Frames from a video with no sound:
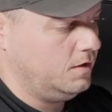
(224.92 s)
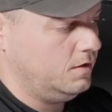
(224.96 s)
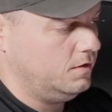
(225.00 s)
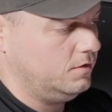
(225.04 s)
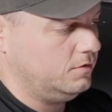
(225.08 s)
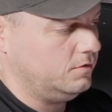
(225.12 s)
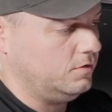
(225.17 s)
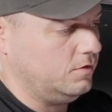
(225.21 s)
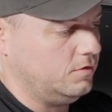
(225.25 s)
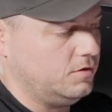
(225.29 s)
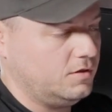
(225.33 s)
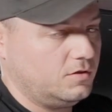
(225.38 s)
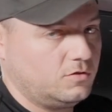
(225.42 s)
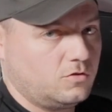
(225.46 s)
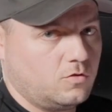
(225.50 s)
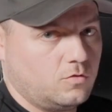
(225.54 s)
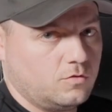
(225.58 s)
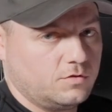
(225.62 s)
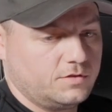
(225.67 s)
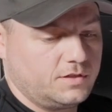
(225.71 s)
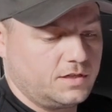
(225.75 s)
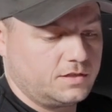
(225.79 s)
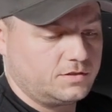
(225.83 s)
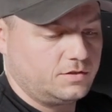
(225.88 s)
So this
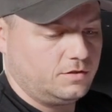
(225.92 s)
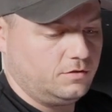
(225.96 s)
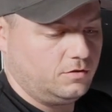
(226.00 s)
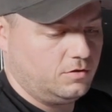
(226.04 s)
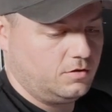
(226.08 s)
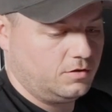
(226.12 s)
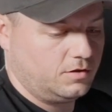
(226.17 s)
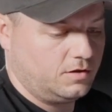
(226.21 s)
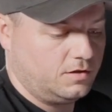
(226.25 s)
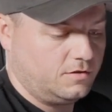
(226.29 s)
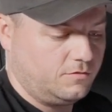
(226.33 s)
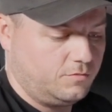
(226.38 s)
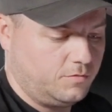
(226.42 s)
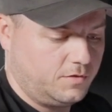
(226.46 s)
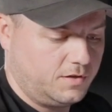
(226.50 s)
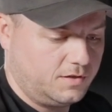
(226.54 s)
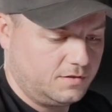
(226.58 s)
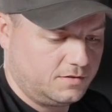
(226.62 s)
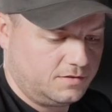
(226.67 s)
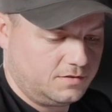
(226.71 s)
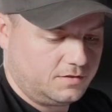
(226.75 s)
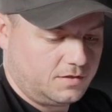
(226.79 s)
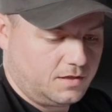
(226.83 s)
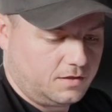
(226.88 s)
cord's actually long enough we
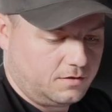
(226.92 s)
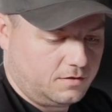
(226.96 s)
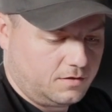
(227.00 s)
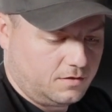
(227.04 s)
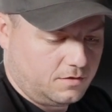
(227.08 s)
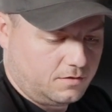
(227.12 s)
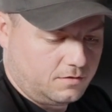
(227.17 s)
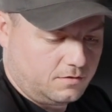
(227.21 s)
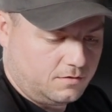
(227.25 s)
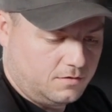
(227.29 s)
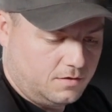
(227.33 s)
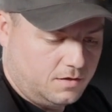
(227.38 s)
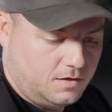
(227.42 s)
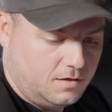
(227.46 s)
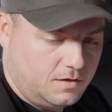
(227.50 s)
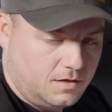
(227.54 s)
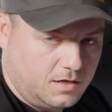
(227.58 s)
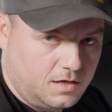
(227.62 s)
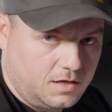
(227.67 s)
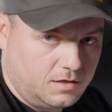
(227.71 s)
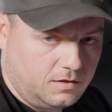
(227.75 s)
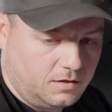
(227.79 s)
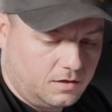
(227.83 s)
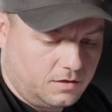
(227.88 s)
can set the
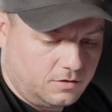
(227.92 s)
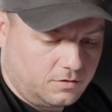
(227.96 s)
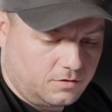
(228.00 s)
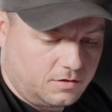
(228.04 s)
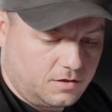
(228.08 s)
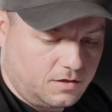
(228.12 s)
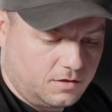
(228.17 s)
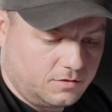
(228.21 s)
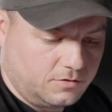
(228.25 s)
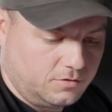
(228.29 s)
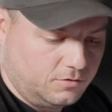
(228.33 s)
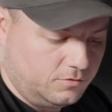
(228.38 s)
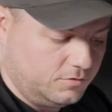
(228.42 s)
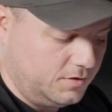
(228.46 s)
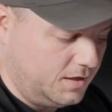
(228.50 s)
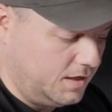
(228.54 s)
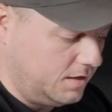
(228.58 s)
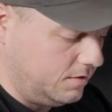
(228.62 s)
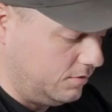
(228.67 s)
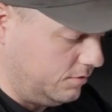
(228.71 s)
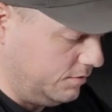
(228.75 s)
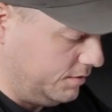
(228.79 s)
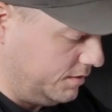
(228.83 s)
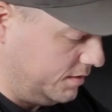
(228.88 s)
headliner console
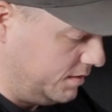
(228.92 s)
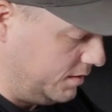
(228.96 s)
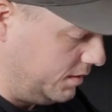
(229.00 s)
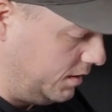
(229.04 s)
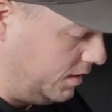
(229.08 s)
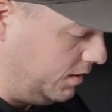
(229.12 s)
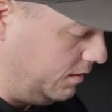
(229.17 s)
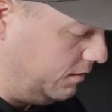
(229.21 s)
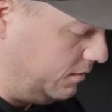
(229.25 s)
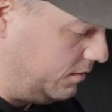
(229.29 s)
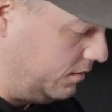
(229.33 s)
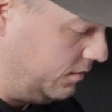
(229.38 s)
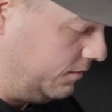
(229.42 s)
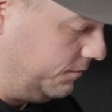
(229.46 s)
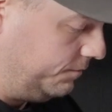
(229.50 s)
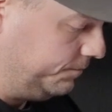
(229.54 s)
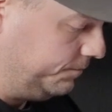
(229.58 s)
down on the seat.